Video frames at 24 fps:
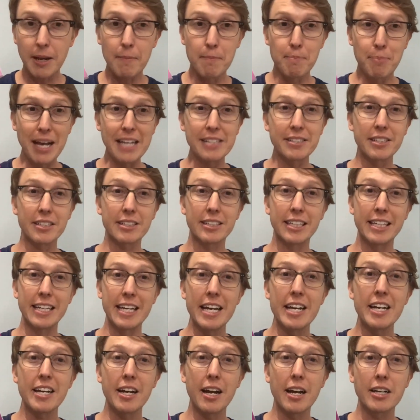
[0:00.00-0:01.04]
Basically,
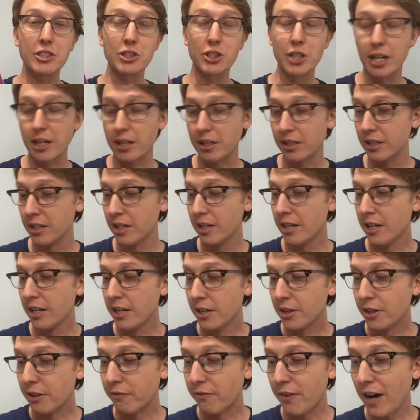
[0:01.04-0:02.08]
in a nutshell,
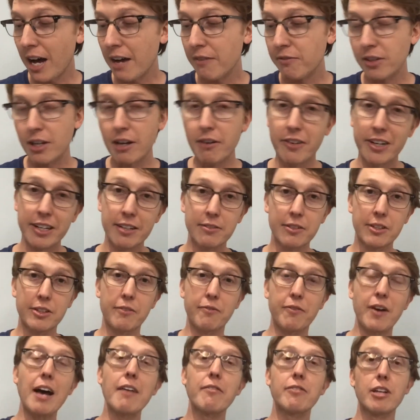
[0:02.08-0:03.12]
the
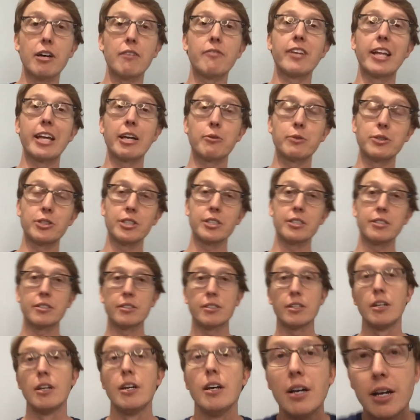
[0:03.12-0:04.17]
five love languages